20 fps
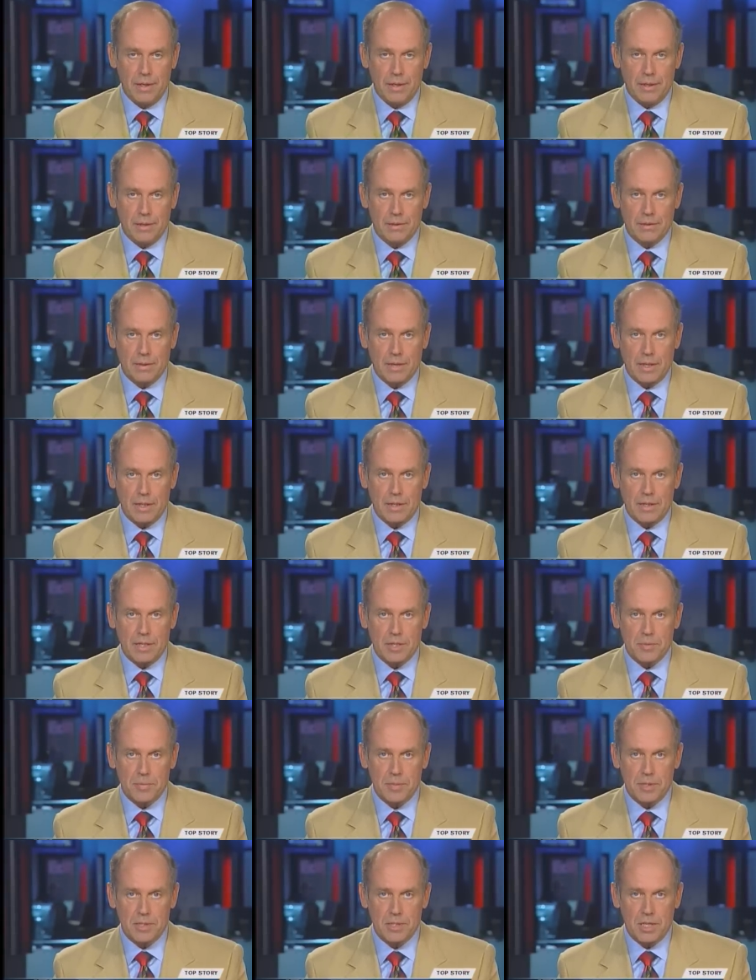And tonight the
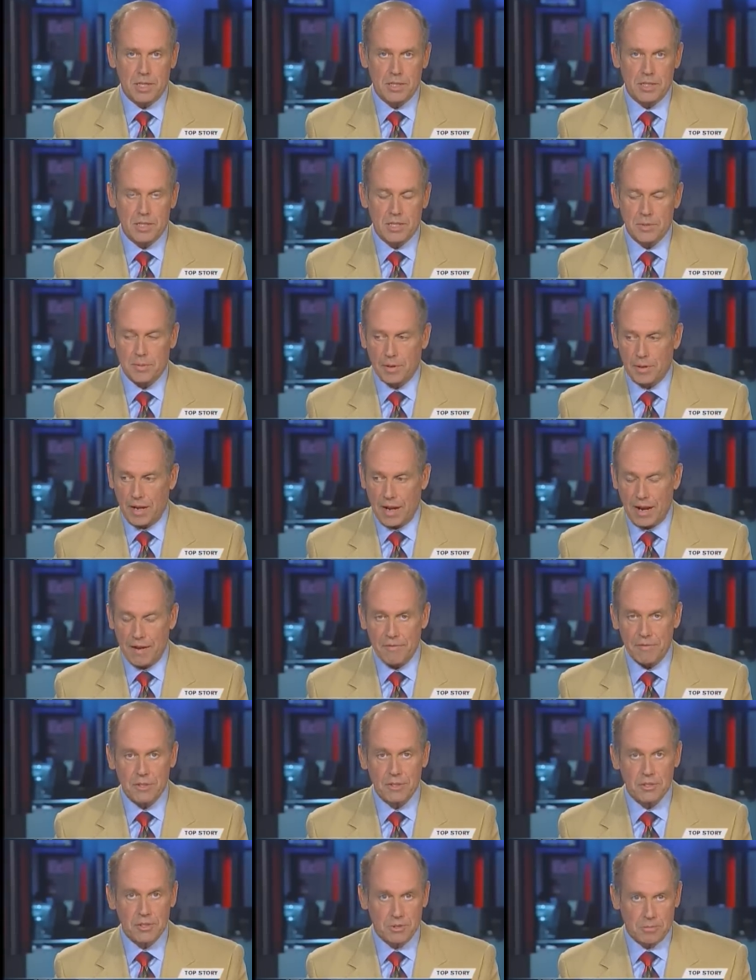SPCA says about half
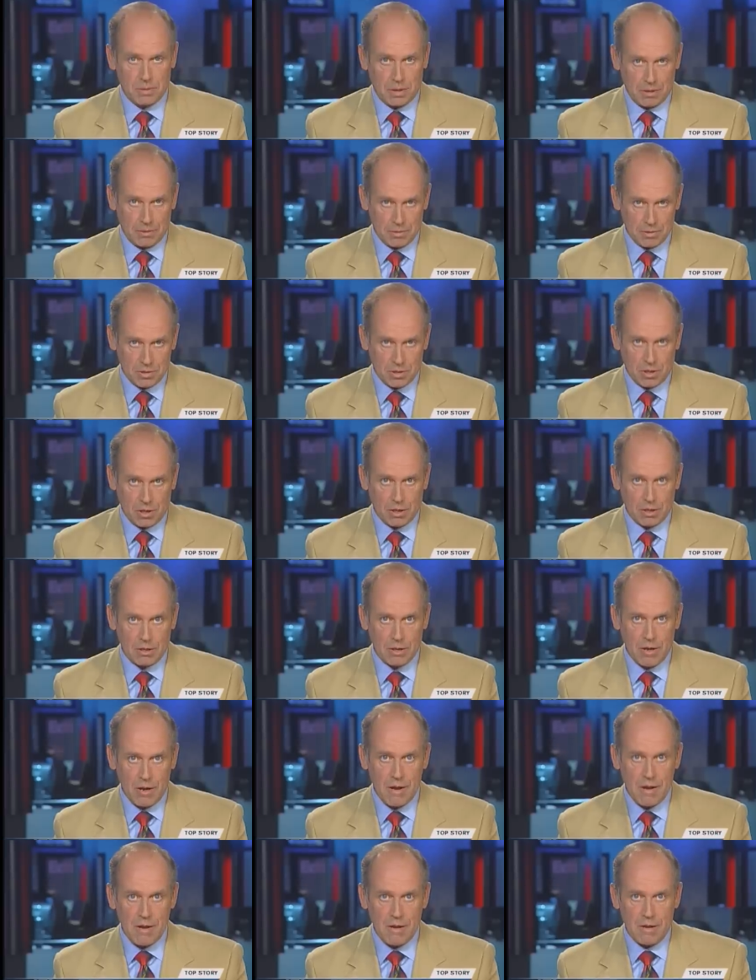these chihuahuas are
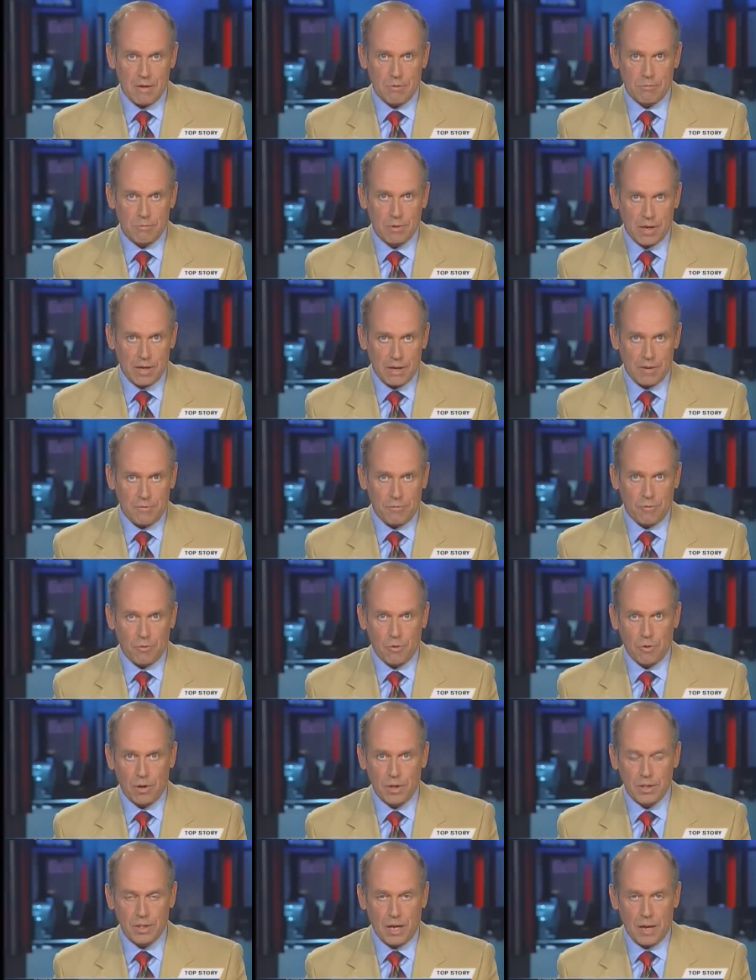ready
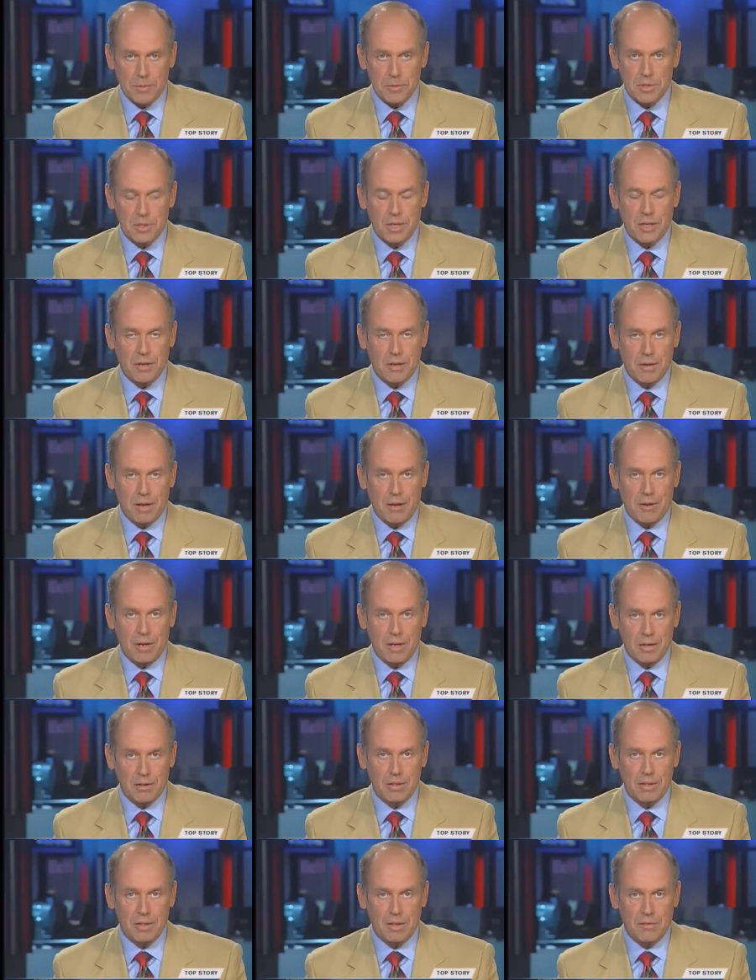for adoption and are now
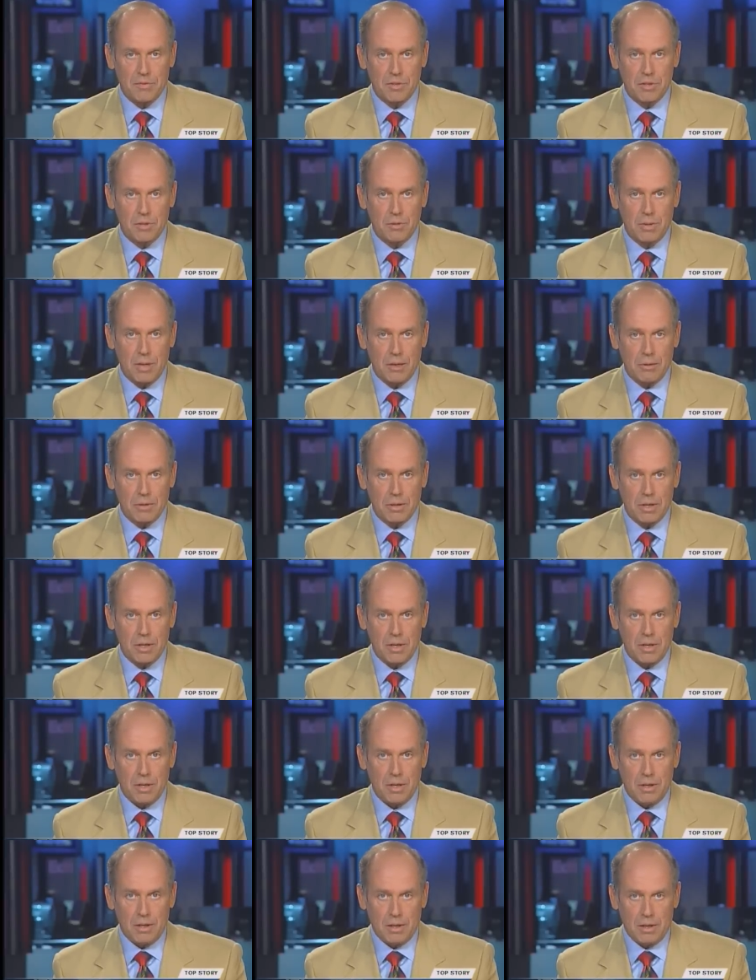healthy enough to go out.
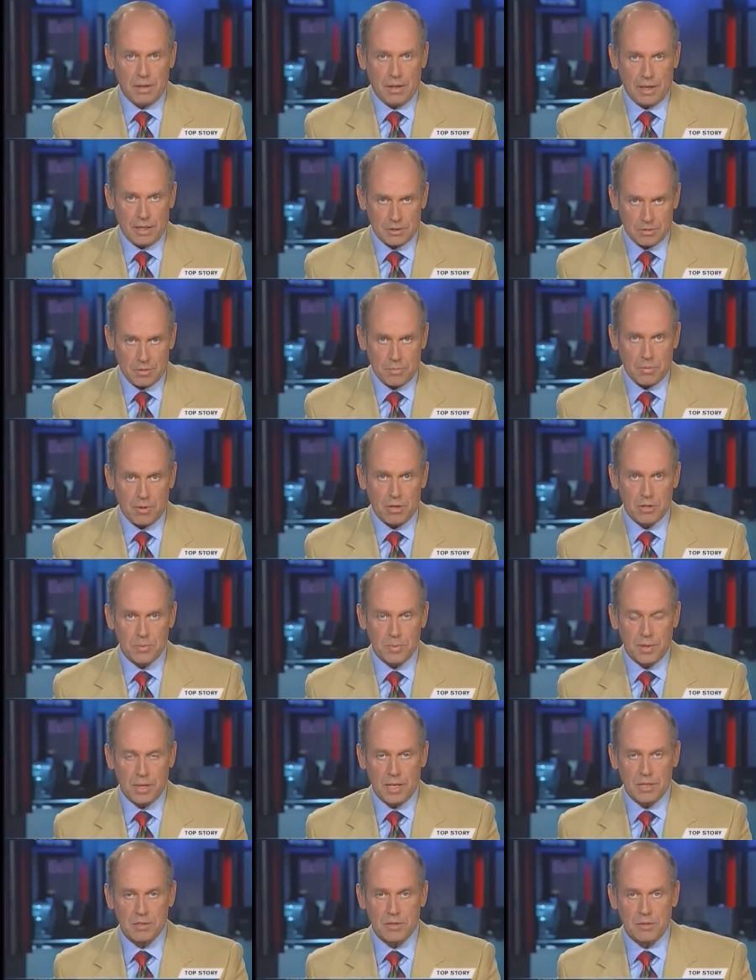Astrid Braunschmidt
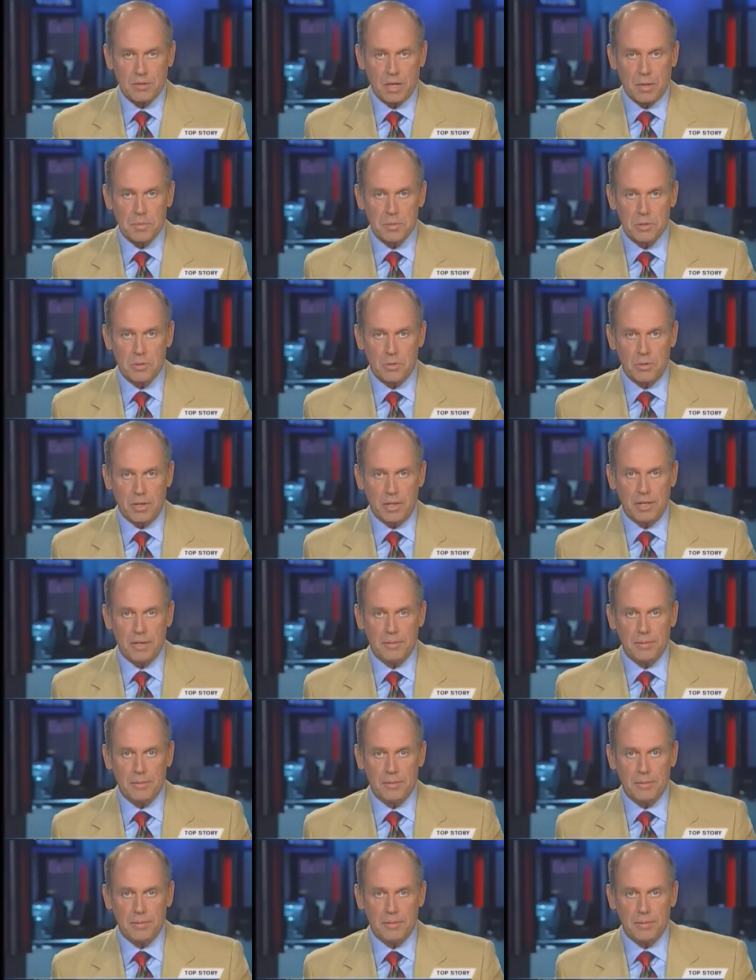has our top story.